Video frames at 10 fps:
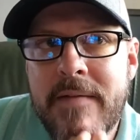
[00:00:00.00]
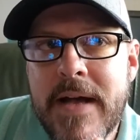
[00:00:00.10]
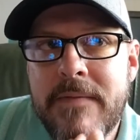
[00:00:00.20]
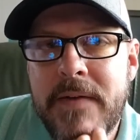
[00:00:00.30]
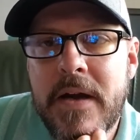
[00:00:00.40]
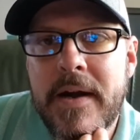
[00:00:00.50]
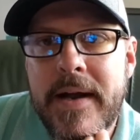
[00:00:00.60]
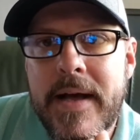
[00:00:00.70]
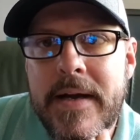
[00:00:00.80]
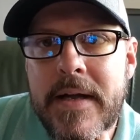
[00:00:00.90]
figure out
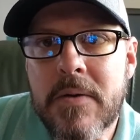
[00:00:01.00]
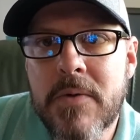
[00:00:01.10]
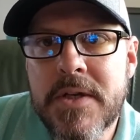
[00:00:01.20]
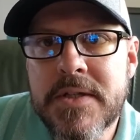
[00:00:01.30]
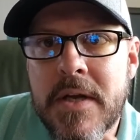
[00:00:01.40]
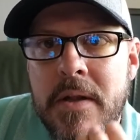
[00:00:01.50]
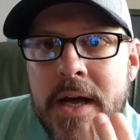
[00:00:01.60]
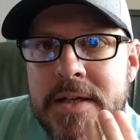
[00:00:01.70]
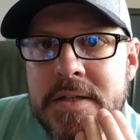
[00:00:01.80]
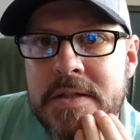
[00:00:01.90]
how to get a resale
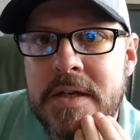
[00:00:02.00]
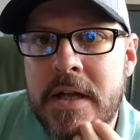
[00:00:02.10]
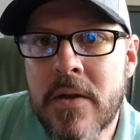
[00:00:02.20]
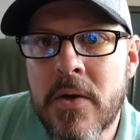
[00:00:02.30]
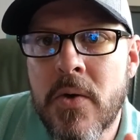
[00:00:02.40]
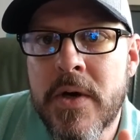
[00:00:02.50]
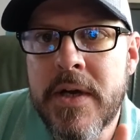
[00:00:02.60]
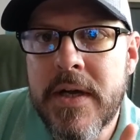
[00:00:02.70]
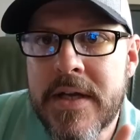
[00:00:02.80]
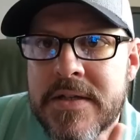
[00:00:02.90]
license in Illinois.
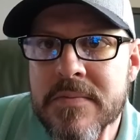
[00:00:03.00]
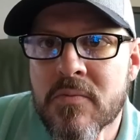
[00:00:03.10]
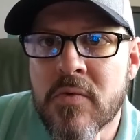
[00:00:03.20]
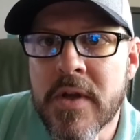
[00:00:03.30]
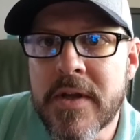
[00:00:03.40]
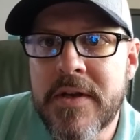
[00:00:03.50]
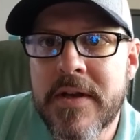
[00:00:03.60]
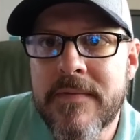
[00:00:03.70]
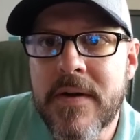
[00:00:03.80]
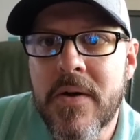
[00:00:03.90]
It's really
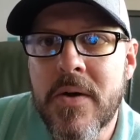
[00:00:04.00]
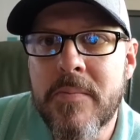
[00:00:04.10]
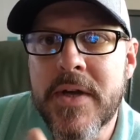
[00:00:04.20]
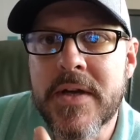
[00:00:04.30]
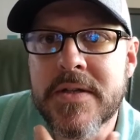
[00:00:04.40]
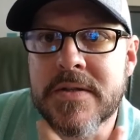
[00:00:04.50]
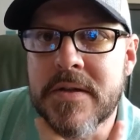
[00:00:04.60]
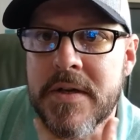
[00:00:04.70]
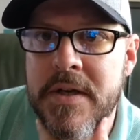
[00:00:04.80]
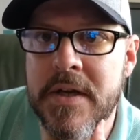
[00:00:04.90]
difficult because
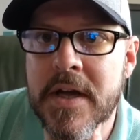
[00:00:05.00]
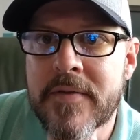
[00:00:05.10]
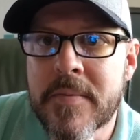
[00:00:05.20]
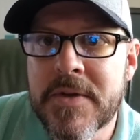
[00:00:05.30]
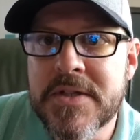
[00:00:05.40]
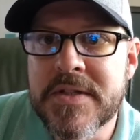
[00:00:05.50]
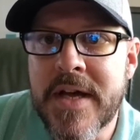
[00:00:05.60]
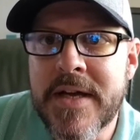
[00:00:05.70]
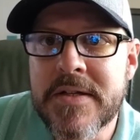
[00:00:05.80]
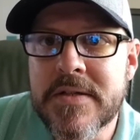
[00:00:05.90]
the government
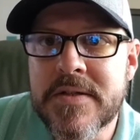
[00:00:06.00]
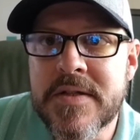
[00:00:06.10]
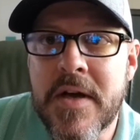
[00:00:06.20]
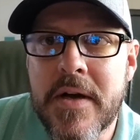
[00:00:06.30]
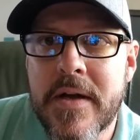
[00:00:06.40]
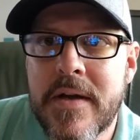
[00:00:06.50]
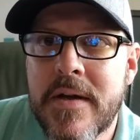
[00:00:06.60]
sites suck.